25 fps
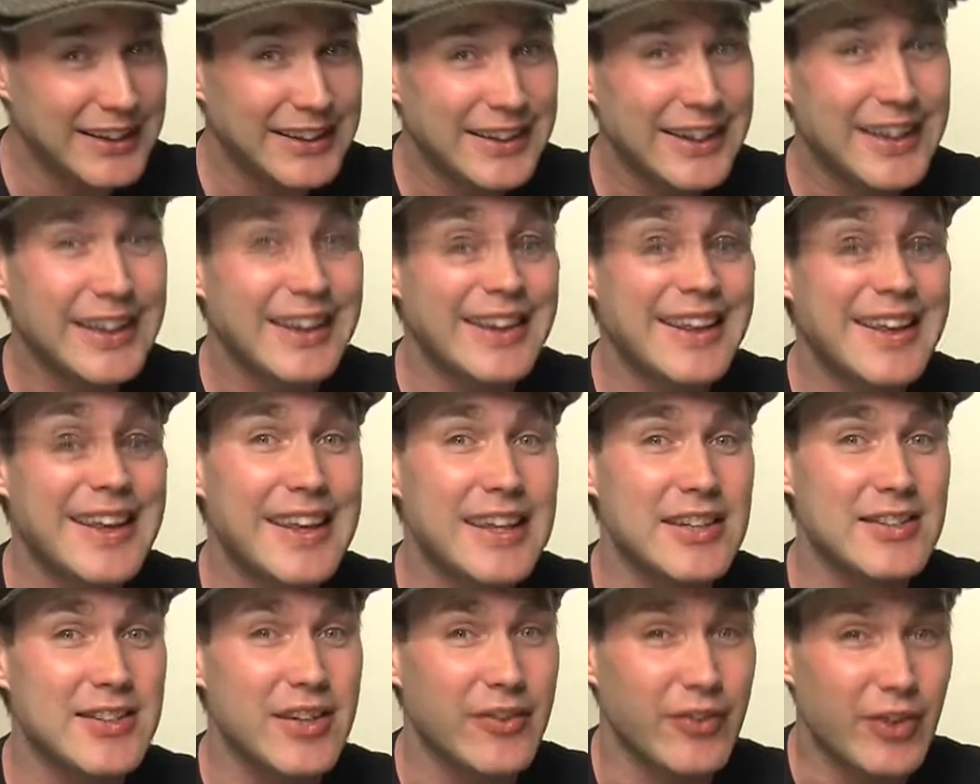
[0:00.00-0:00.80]
Little
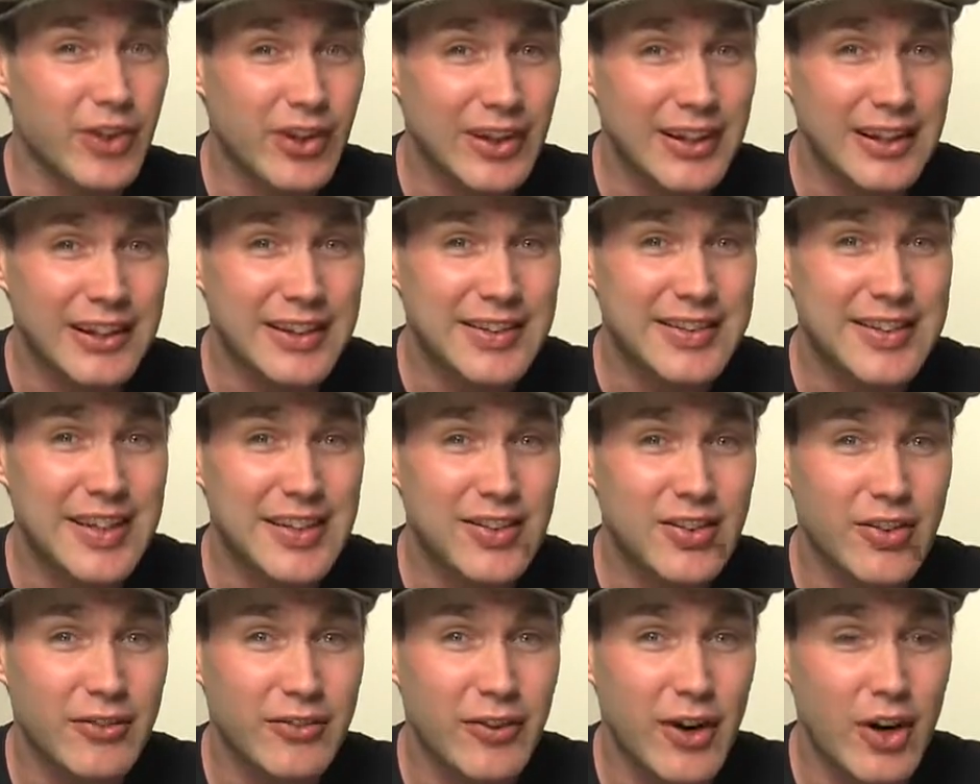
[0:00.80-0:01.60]
hint, if you've got a little
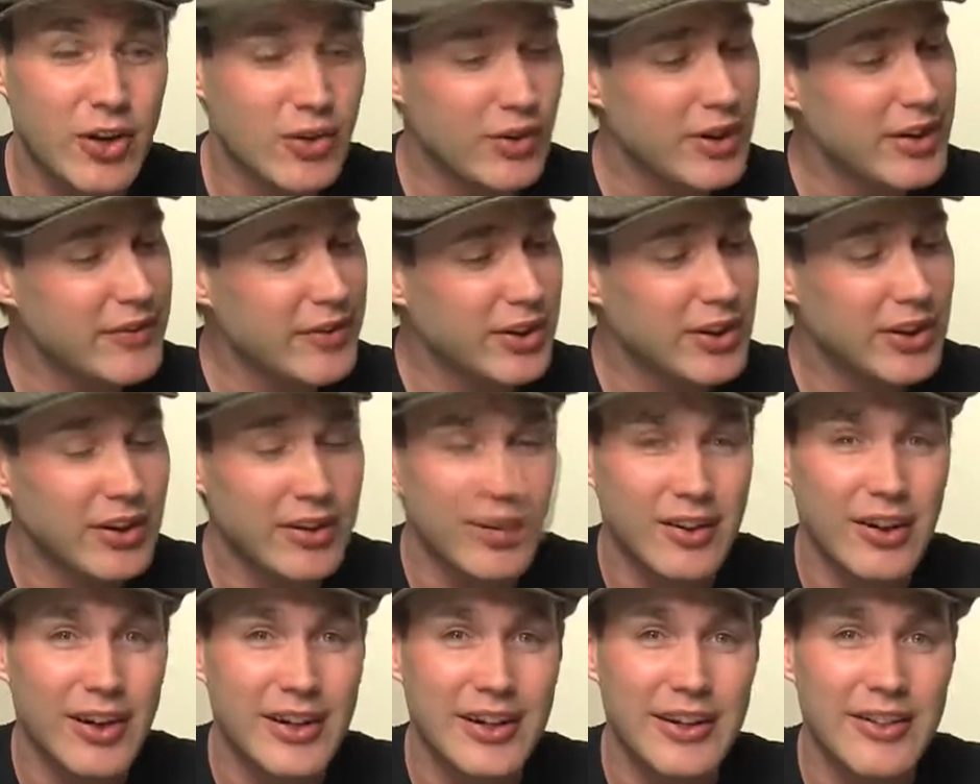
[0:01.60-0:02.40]
dictaphone or even the
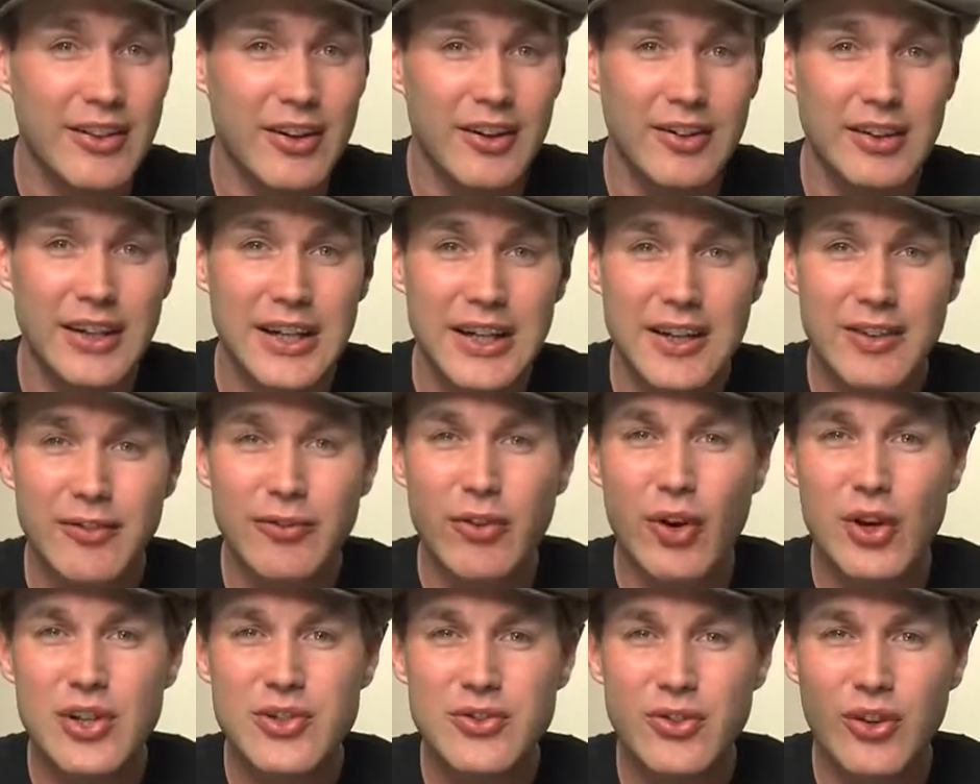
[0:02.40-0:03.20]
kind of the
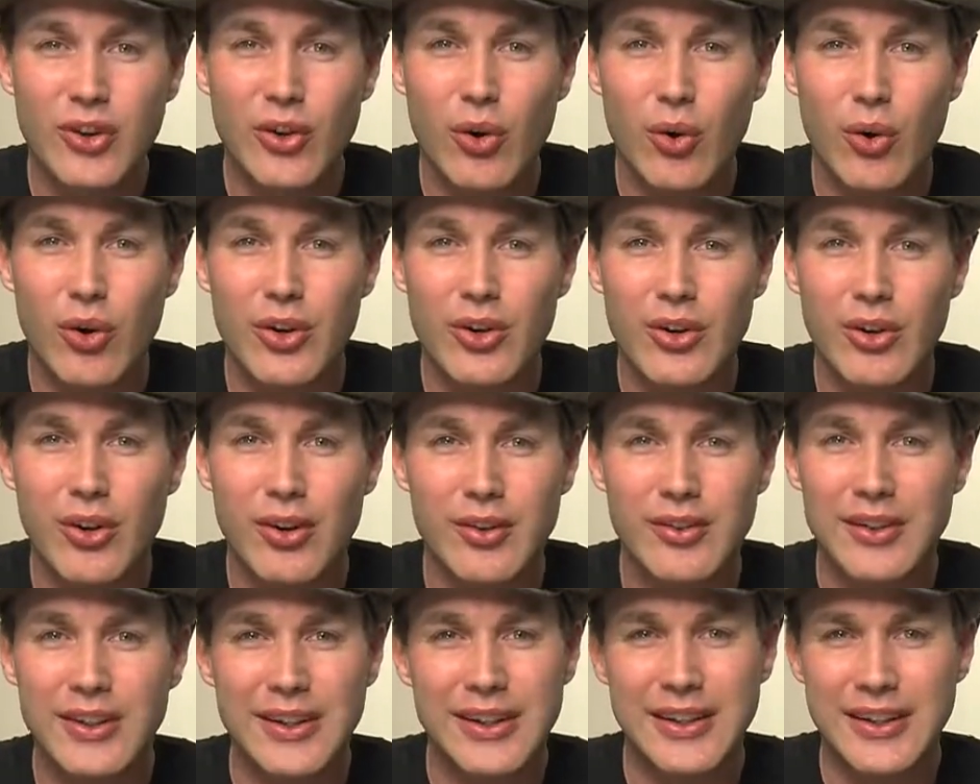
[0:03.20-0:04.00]
voice recorder,
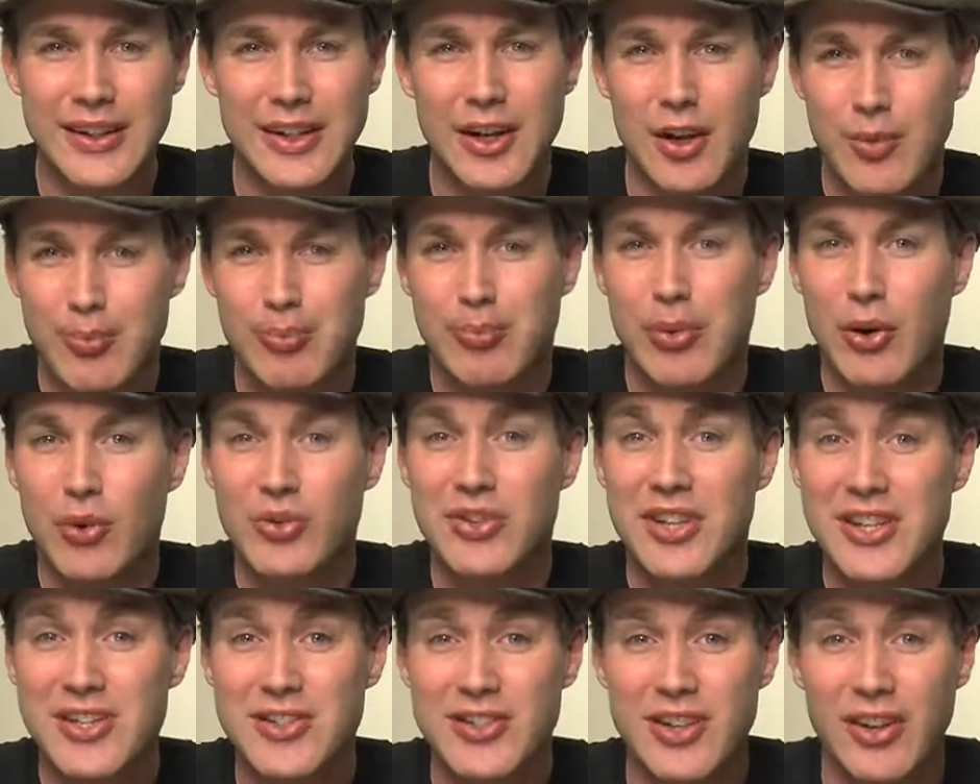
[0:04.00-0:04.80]
you know,
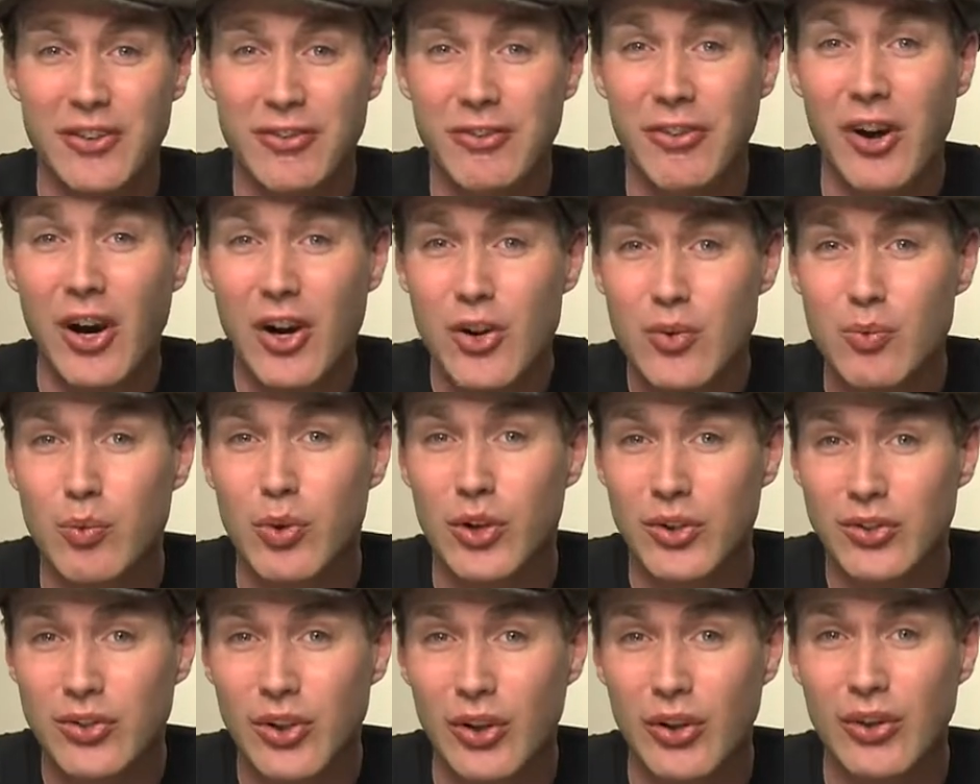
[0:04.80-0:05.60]
built into your phone
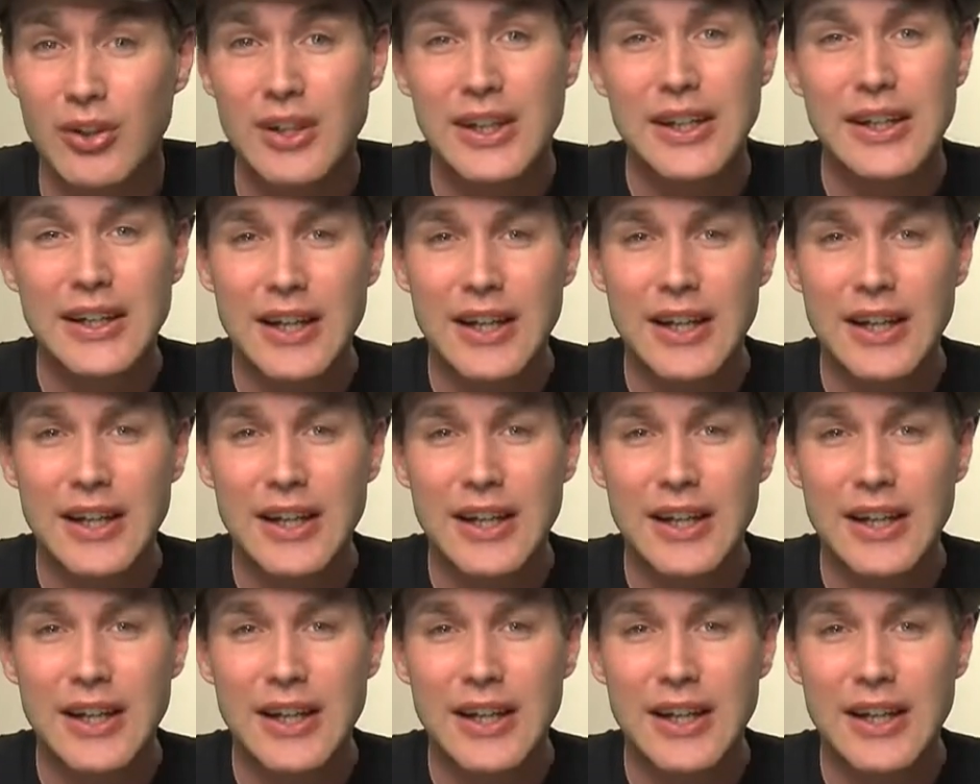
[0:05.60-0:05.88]
would do,